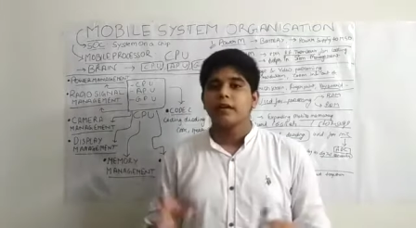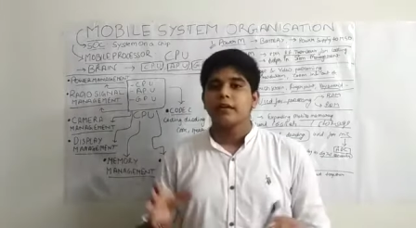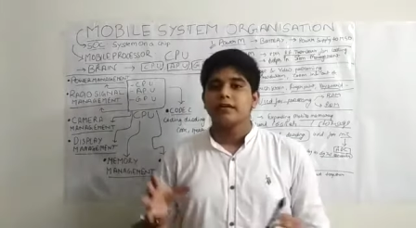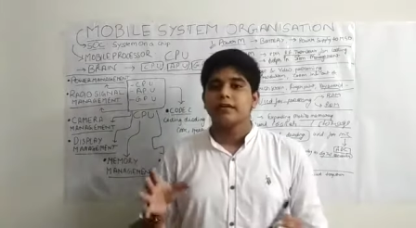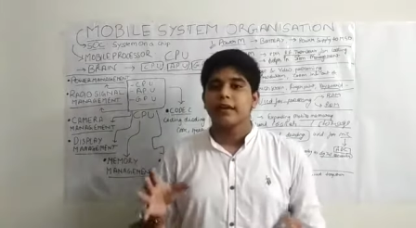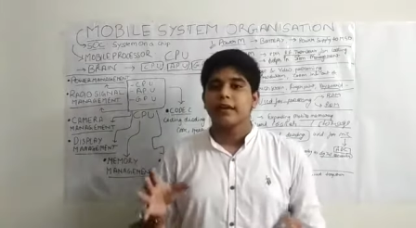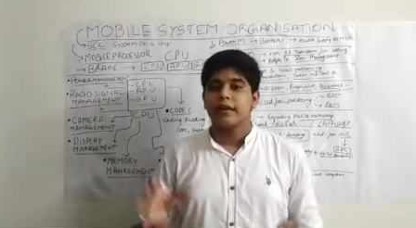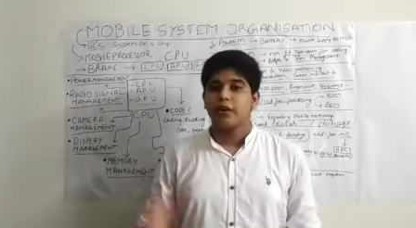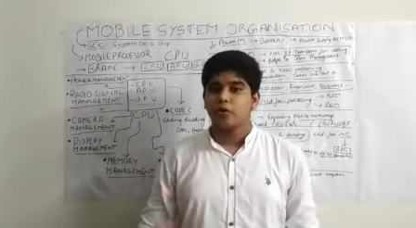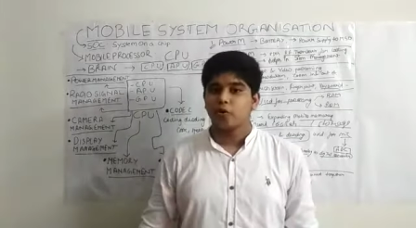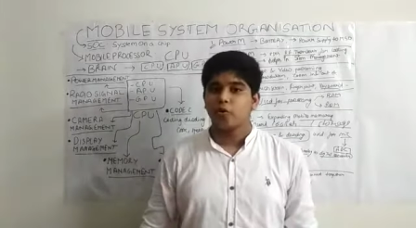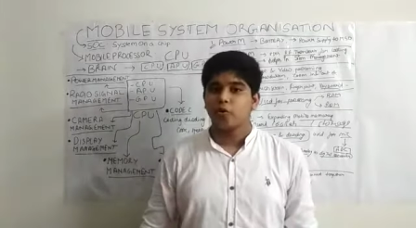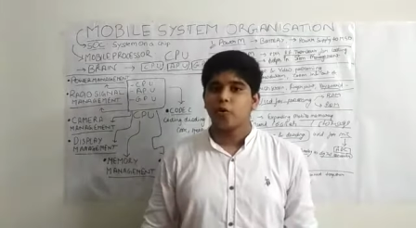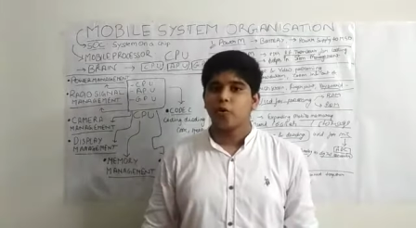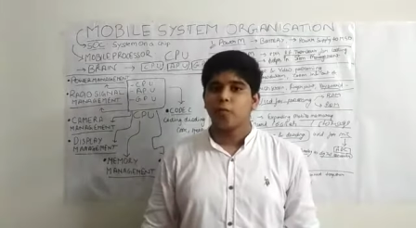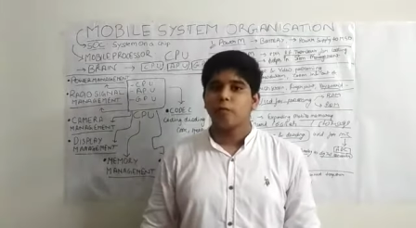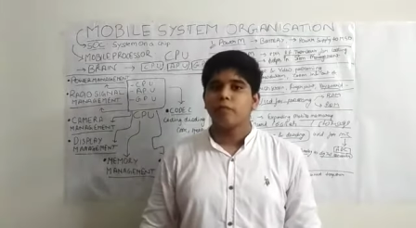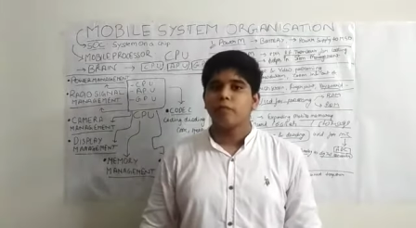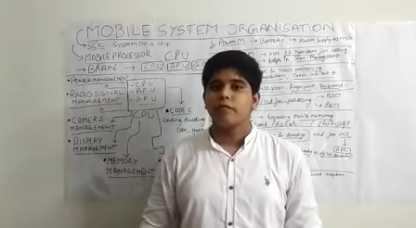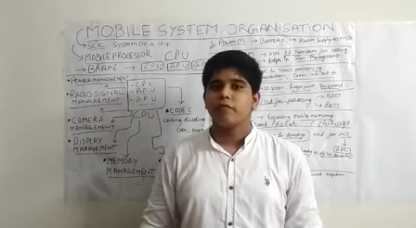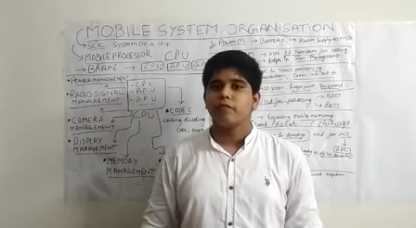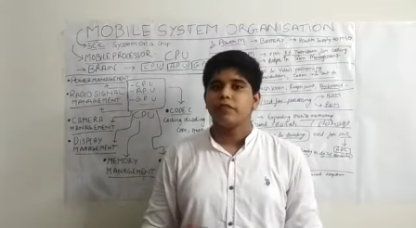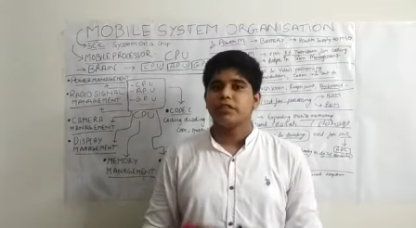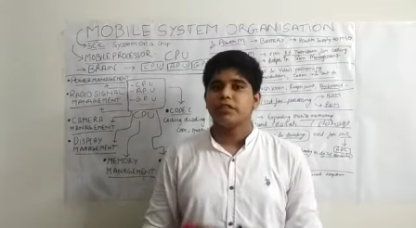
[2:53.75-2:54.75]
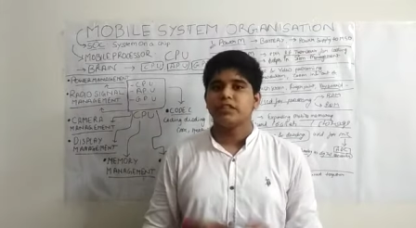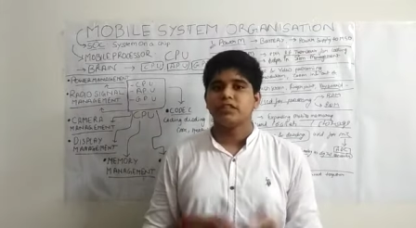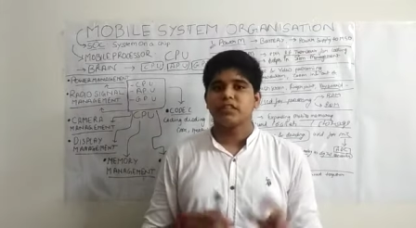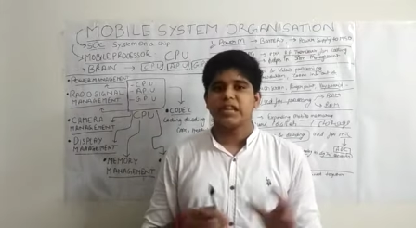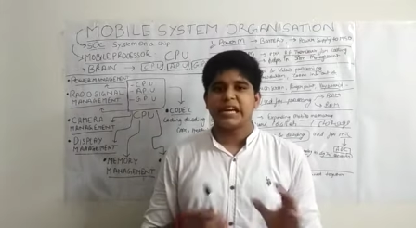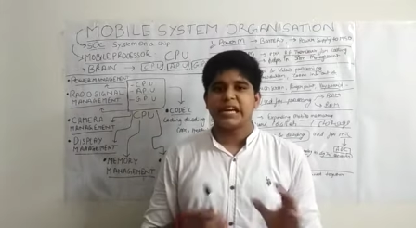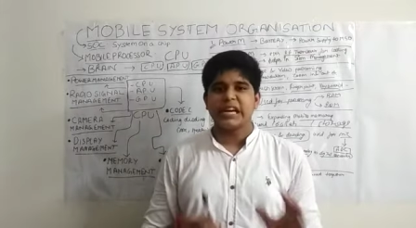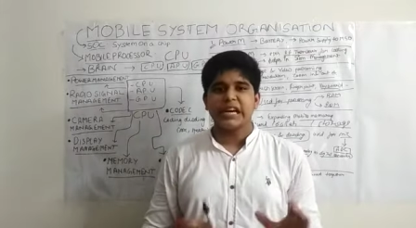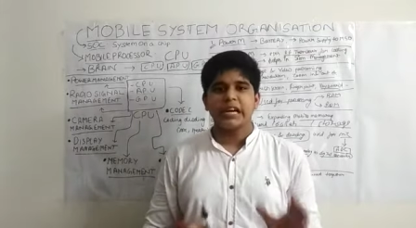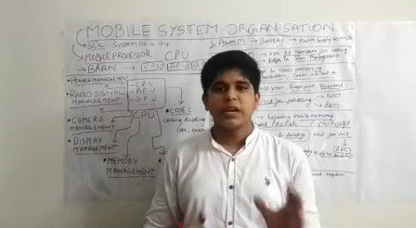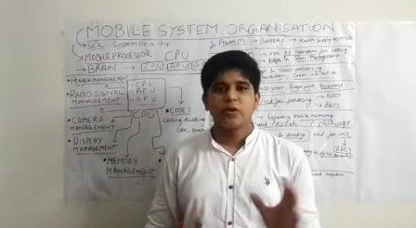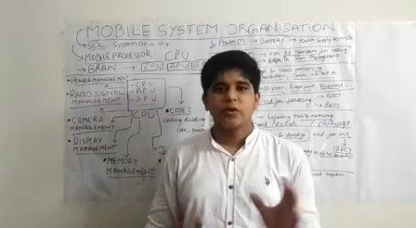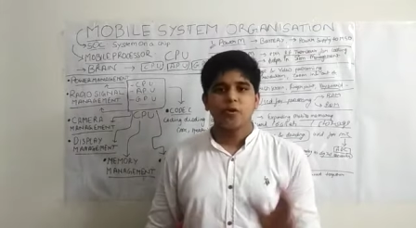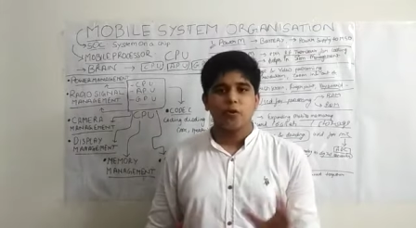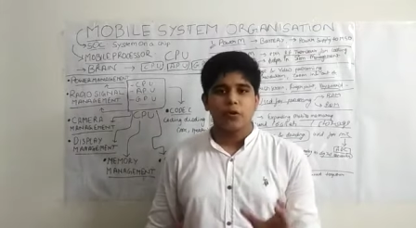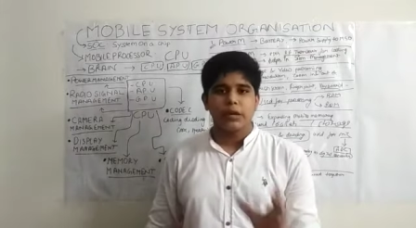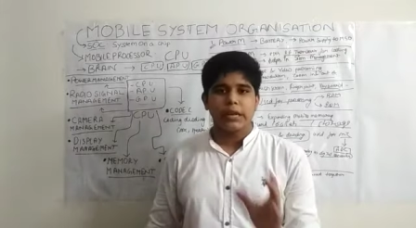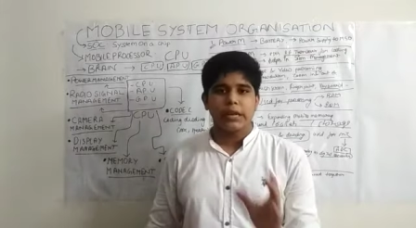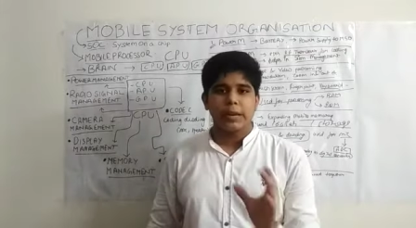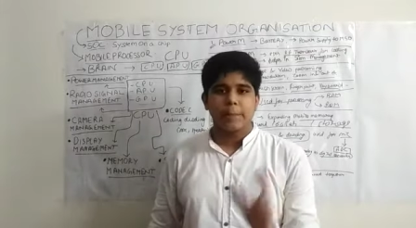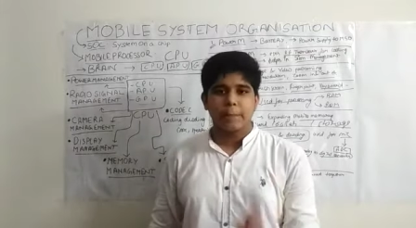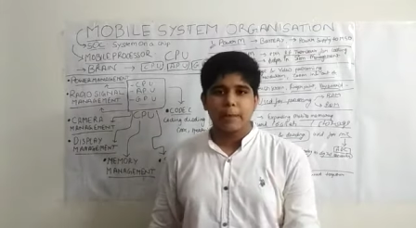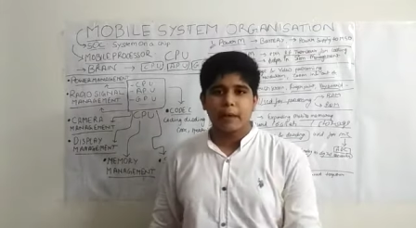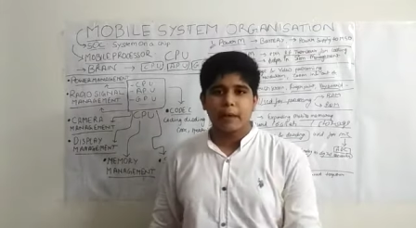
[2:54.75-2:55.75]
Then ROM, which is
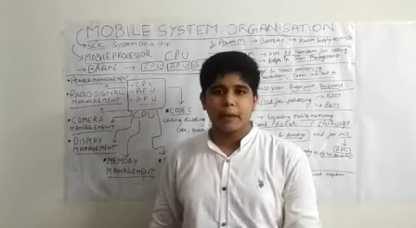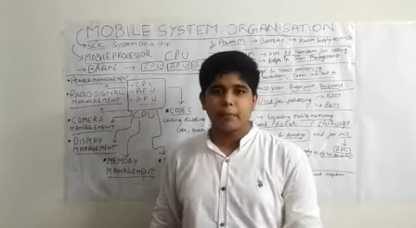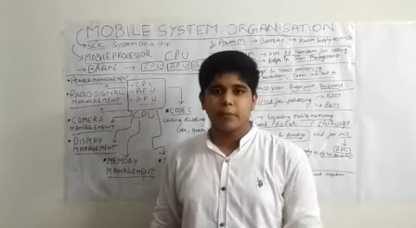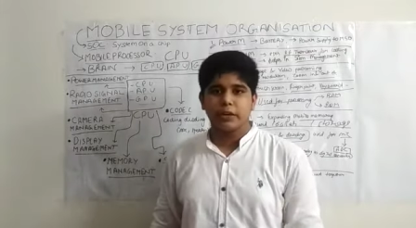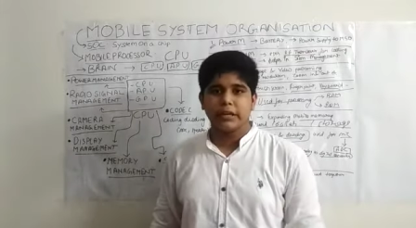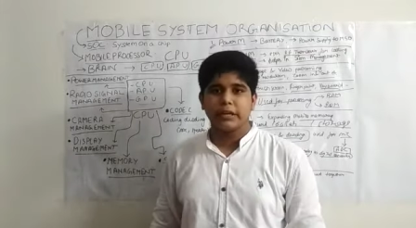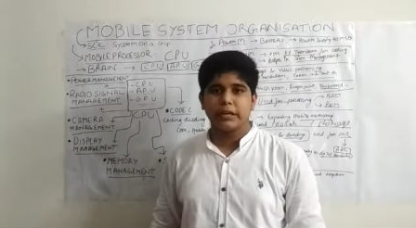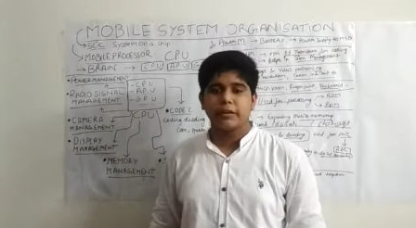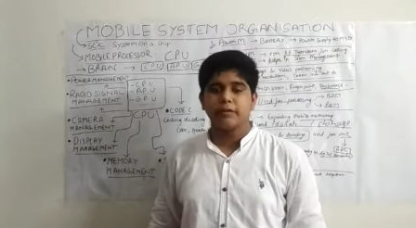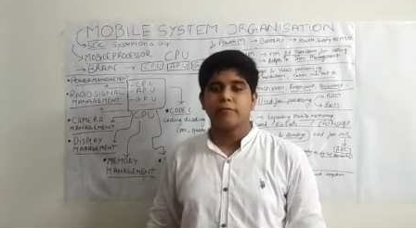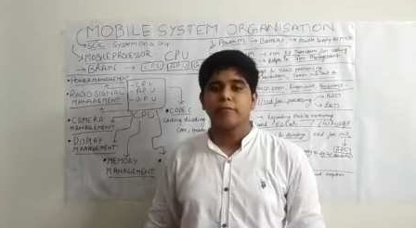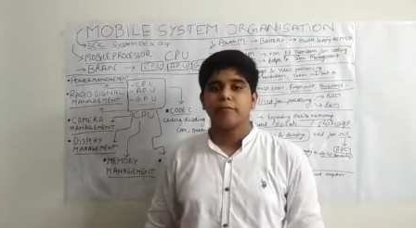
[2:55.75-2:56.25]
read-only memory,